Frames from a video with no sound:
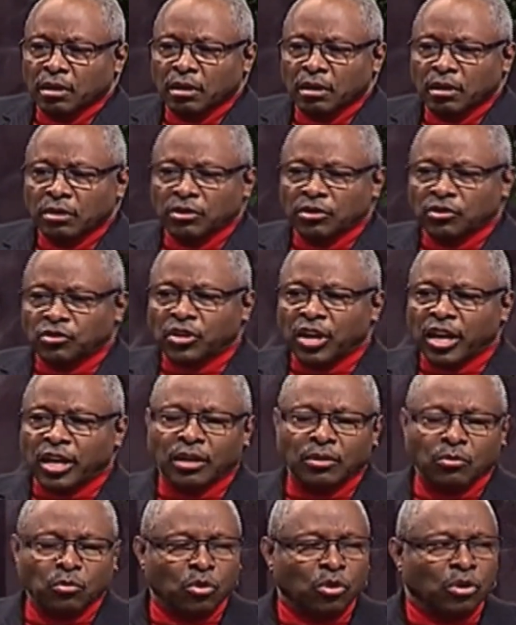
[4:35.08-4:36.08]
The
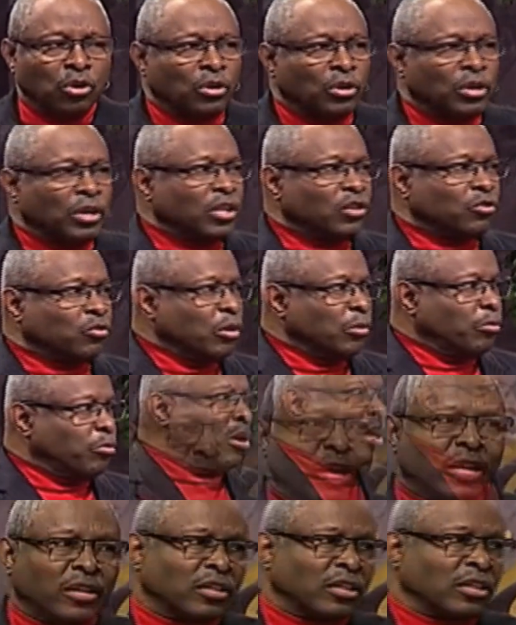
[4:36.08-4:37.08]
second word is
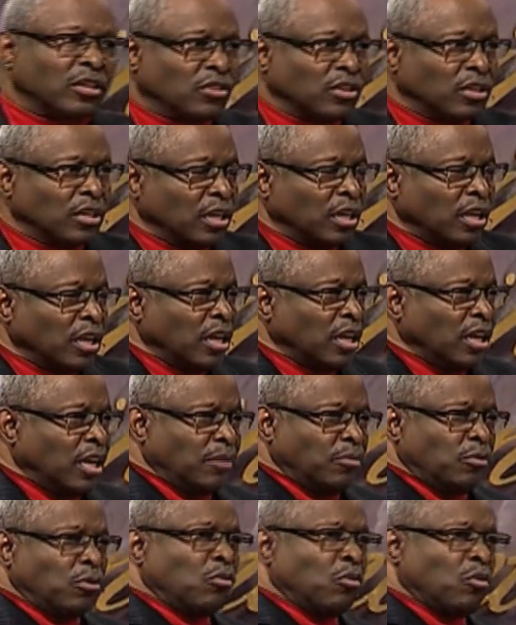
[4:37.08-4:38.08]
repentance, and the
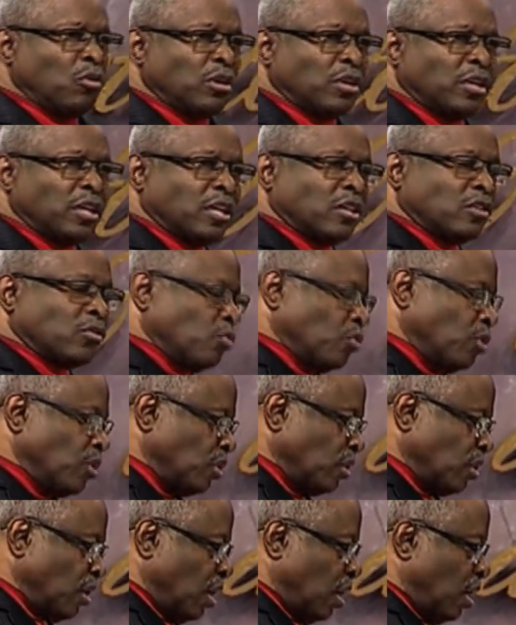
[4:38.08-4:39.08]
Hebrew word there
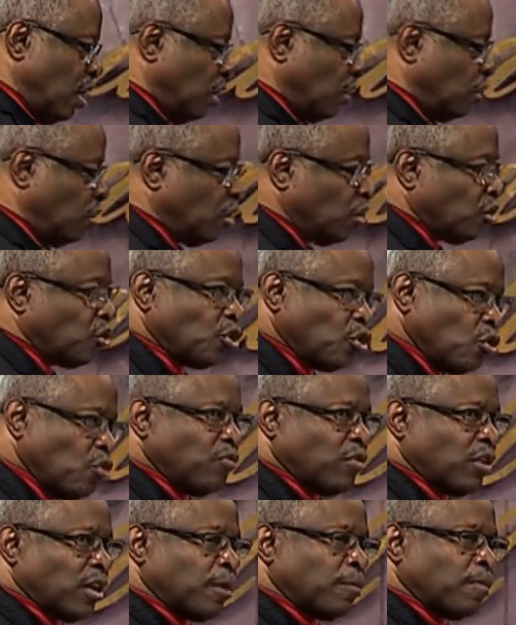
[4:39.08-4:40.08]
was
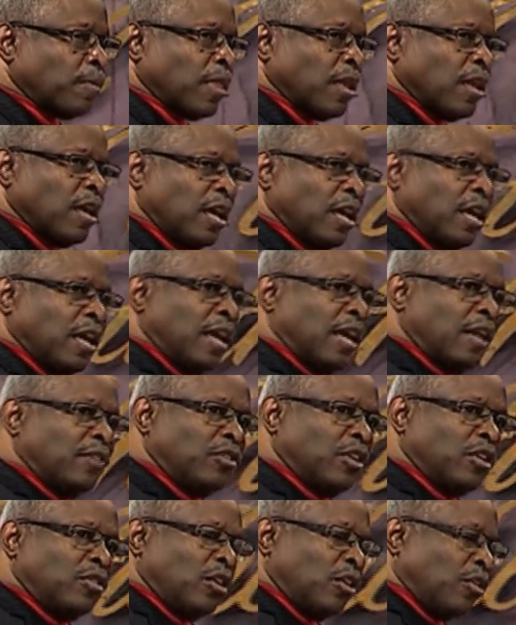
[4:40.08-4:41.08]
teshuvah. And
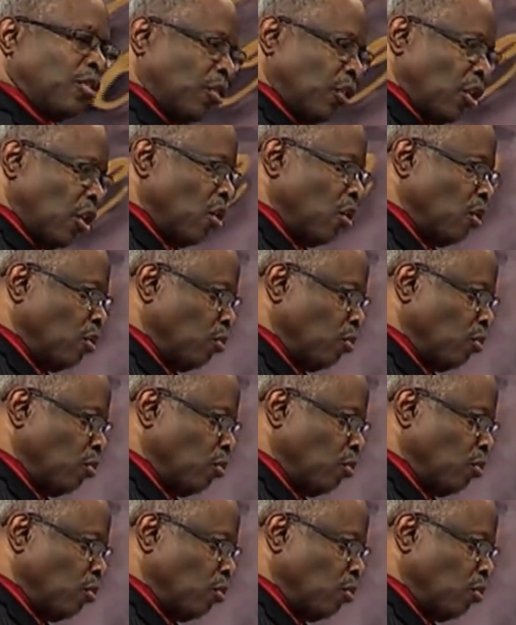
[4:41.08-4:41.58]
then the third